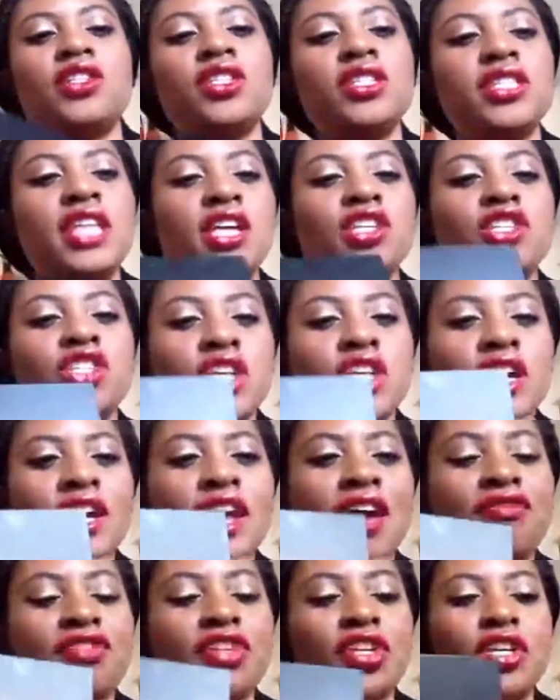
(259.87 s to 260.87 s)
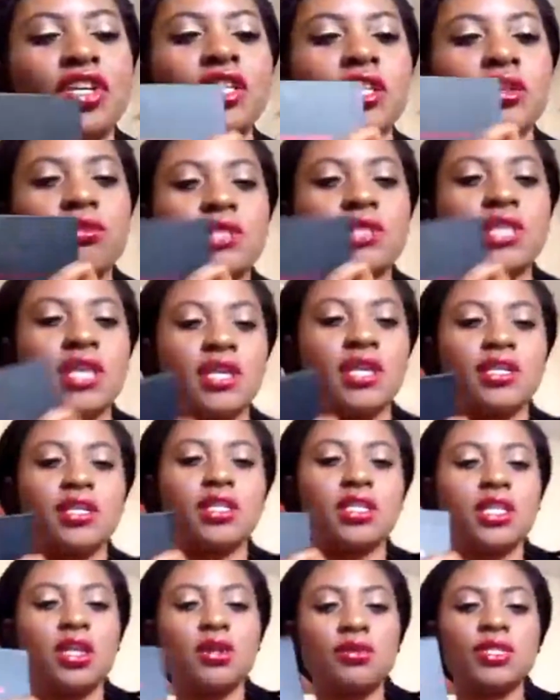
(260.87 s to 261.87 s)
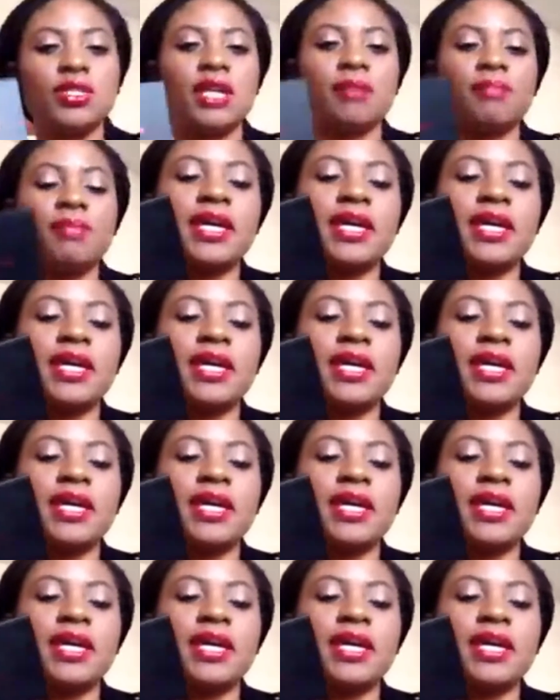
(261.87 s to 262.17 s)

stays shut after you close it